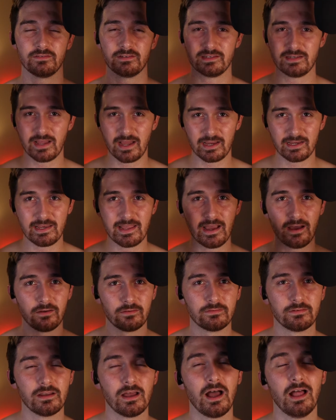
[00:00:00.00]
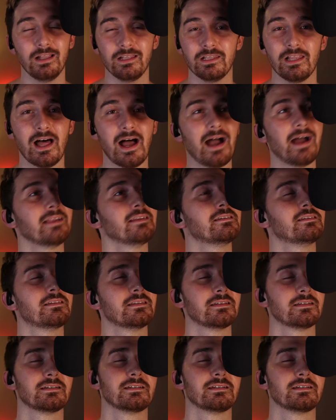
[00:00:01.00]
die down a lot.